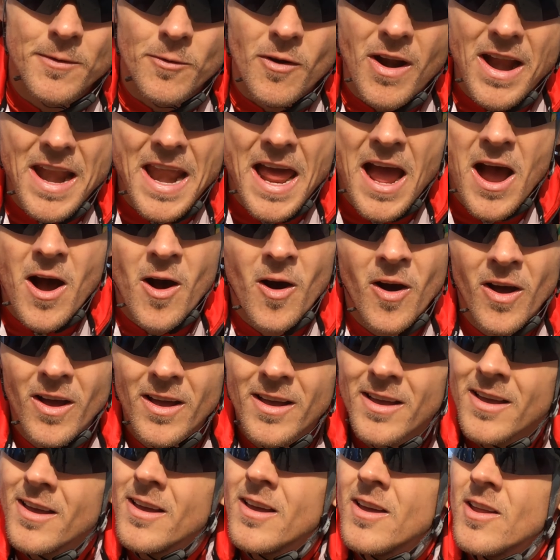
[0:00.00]
Right now,
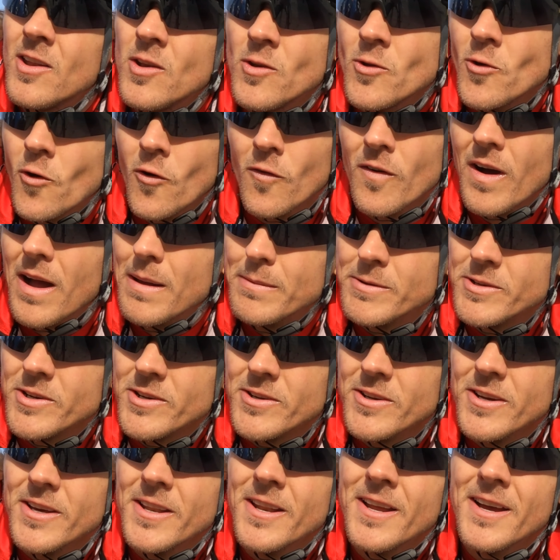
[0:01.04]
no vibes
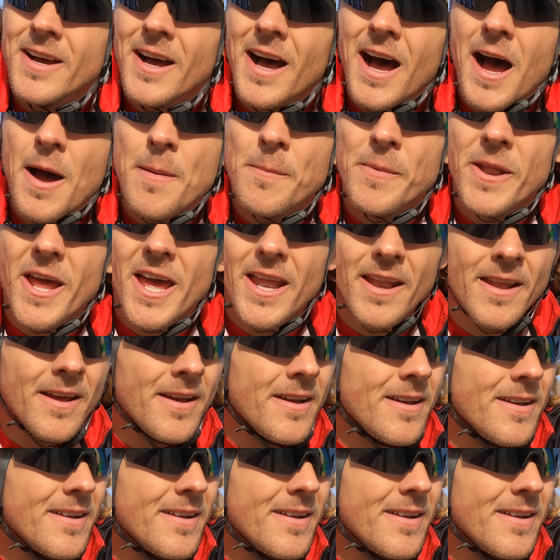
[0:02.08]
are good. I'm dead.